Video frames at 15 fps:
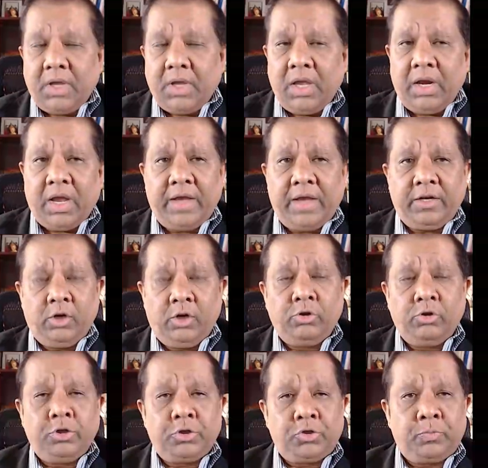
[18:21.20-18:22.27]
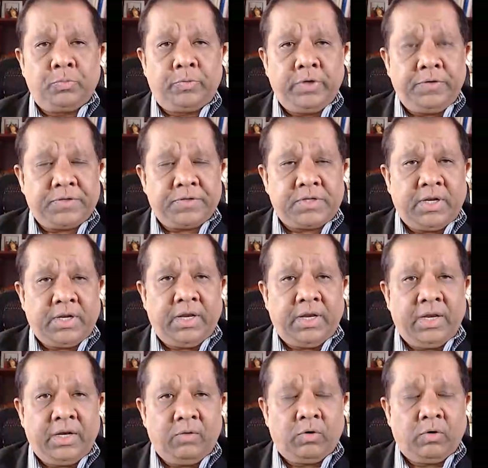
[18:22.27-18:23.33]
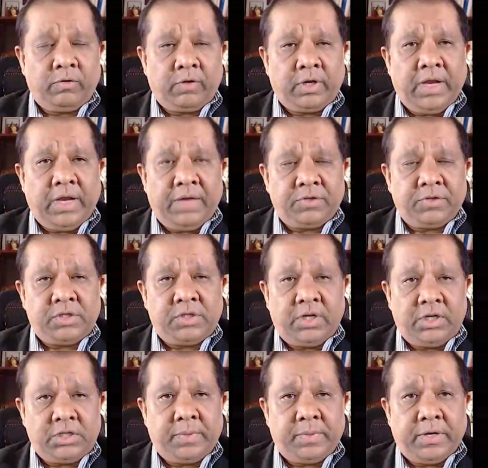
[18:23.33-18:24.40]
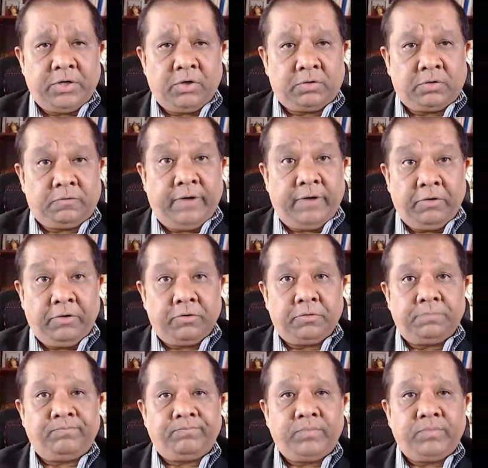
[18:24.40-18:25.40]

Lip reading: and I had alluded to previously in one of the cadaver studies by Dr. Franco.